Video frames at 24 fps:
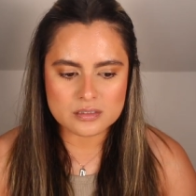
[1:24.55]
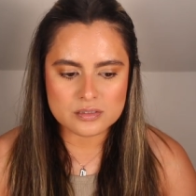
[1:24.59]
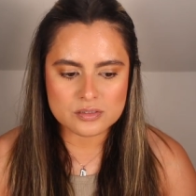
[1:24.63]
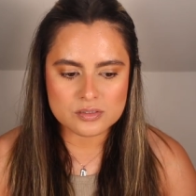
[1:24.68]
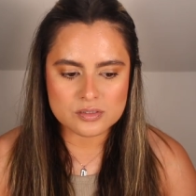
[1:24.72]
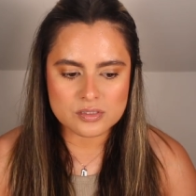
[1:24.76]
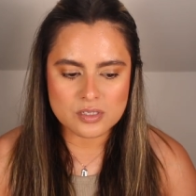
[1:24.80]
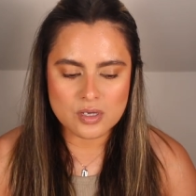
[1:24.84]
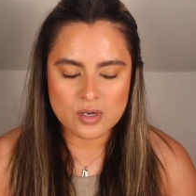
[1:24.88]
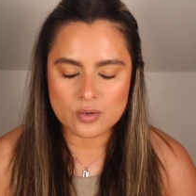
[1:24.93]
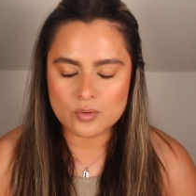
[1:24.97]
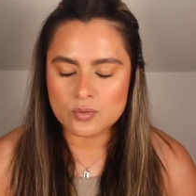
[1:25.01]

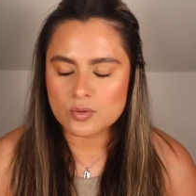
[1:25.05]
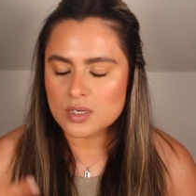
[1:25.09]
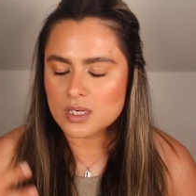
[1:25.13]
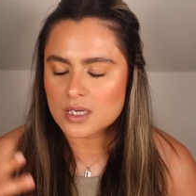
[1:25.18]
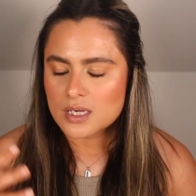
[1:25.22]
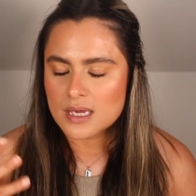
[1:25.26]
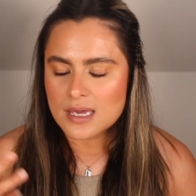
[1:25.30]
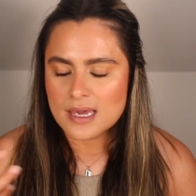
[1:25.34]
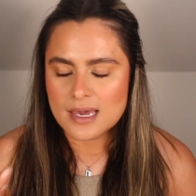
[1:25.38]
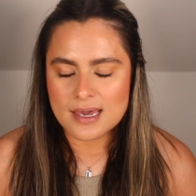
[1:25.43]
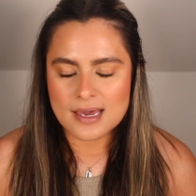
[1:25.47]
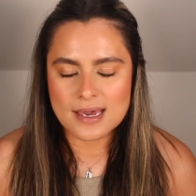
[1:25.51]
So
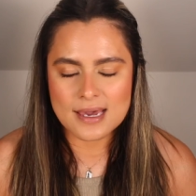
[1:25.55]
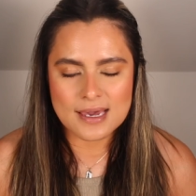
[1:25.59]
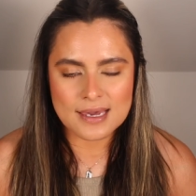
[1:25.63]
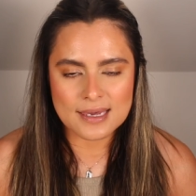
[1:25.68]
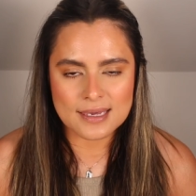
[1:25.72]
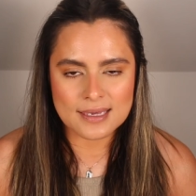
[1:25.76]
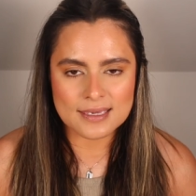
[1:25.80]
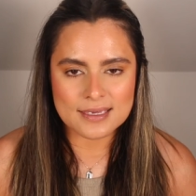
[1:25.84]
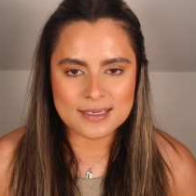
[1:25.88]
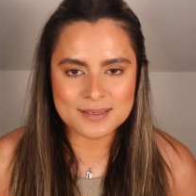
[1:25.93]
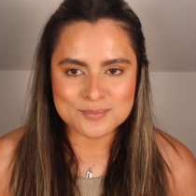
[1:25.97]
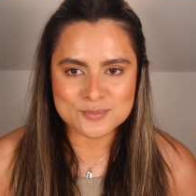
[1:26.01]

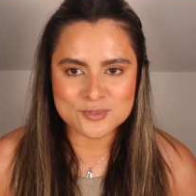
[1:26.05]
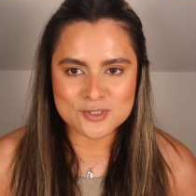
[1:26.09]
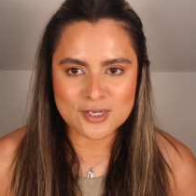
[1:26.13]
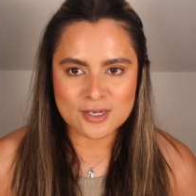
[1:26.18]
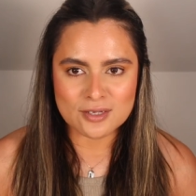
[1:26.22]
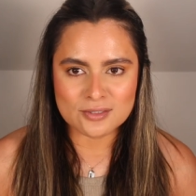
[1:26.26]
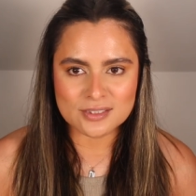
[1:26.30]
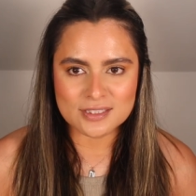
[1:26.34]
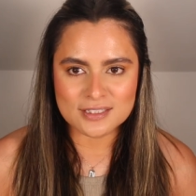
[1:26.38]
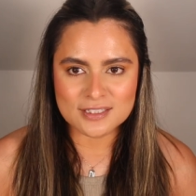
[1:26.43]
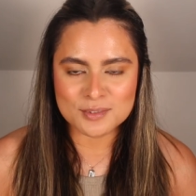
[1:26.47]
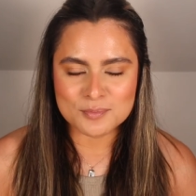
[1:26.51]
I am
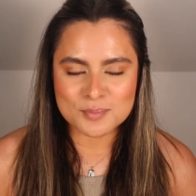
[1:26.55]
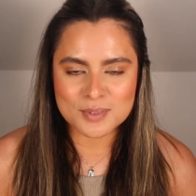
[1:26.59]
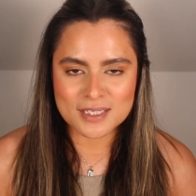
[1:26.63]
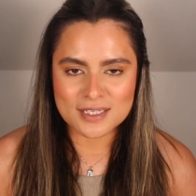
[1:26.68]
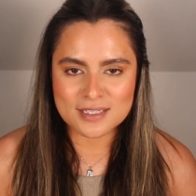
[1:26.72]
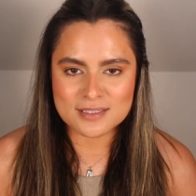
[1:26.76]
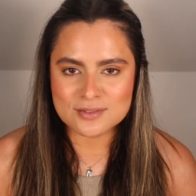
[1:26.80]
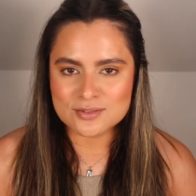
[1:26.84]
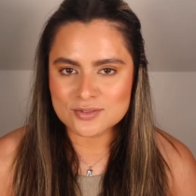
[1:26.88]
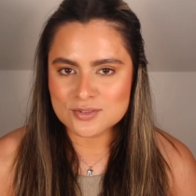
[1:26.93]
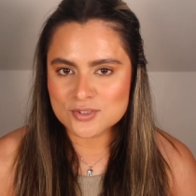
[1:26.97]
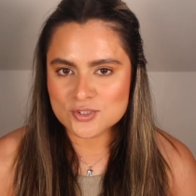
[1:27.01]
not getting
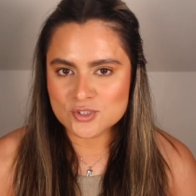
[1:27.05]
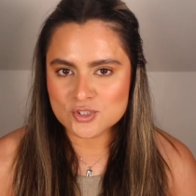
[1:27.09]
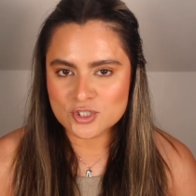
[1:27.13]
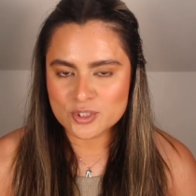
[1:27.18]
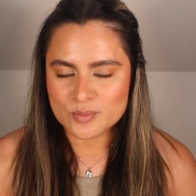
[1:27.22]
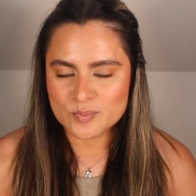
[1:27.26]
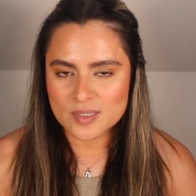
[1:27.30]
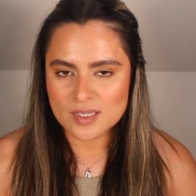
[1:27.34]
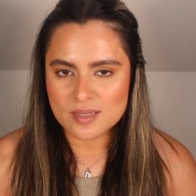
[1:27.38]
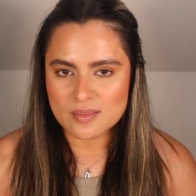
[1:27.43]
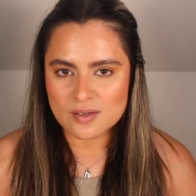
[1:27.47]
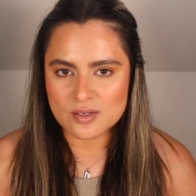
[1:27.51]
paid to share
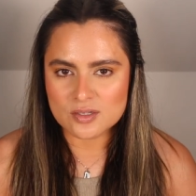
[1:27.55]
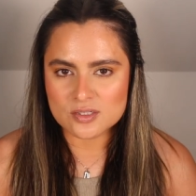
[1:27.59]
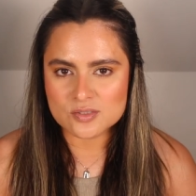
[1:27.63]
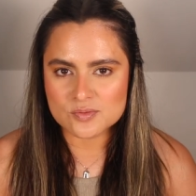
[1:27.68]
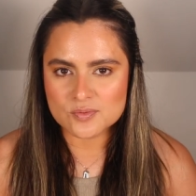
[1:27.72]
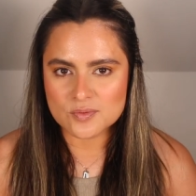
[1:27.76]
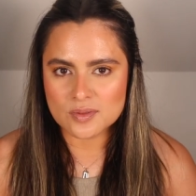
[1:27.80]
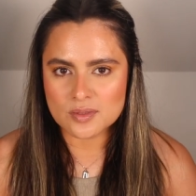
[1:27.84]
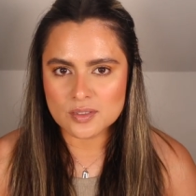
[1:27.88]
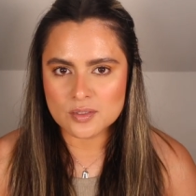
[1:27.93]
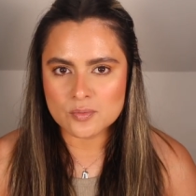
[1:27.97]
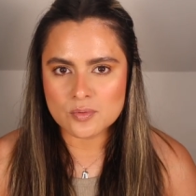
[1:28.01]
my thoughts
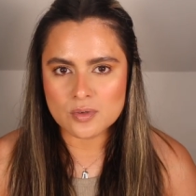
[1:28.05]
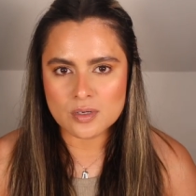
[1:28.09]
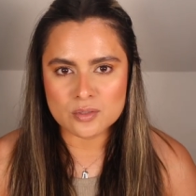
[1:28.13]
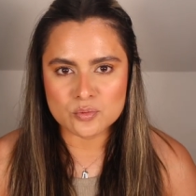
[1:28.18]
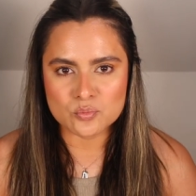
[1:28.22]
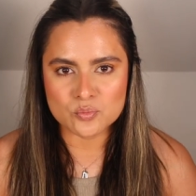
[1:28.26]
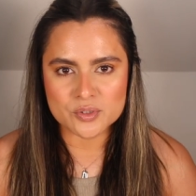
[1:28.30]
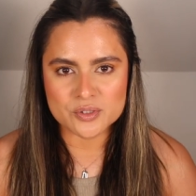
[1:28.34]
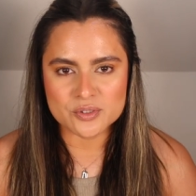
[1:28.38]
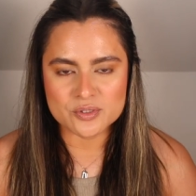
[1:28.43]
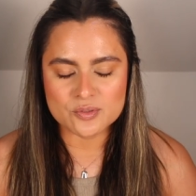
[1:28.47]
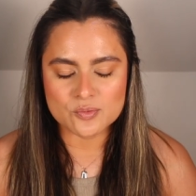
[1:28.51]
with you
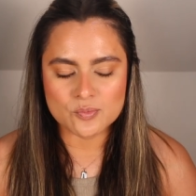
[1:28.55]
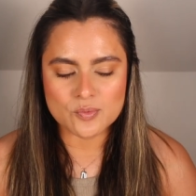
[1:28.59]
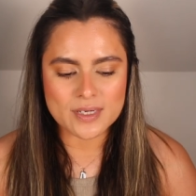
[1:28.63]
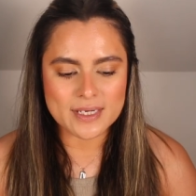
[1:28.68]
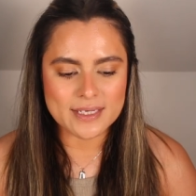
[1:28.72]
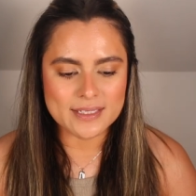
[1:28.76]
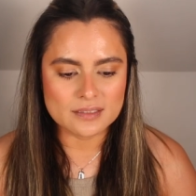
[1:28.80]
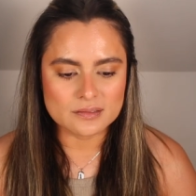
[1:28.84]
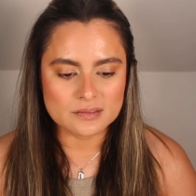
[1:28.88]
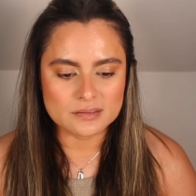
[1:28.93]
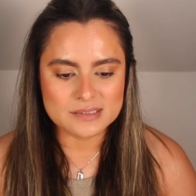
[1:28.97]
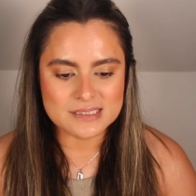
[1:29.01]
on
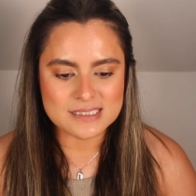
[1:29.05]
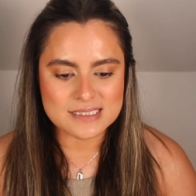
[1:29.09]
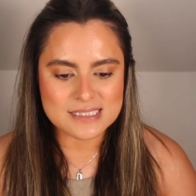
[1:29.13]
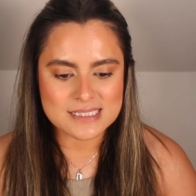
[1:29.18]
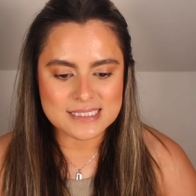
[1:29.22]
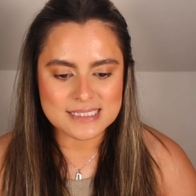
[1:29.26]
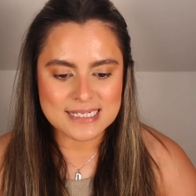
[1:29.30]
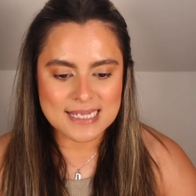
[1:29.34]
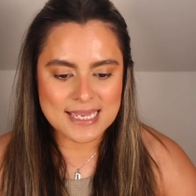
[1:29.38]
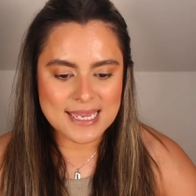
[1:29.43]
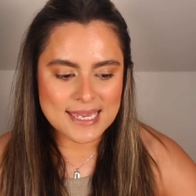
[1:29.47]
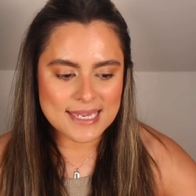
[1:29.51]
Wonderwild
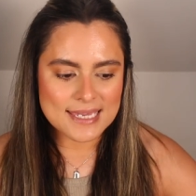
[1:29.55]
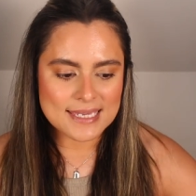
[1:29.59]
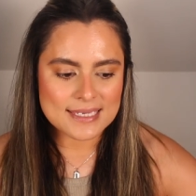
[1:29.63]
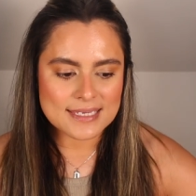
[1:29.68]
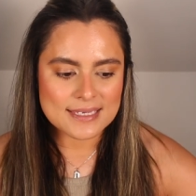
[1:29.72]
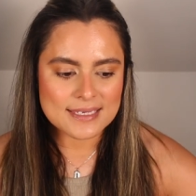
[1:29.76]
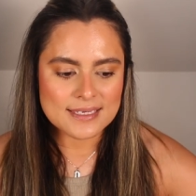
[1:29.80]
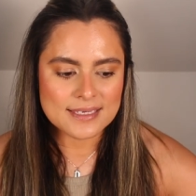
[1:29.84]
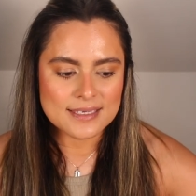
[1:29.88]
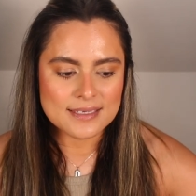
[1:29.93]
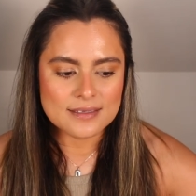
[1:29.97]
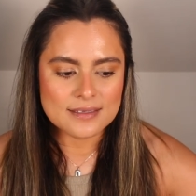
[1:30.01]
today.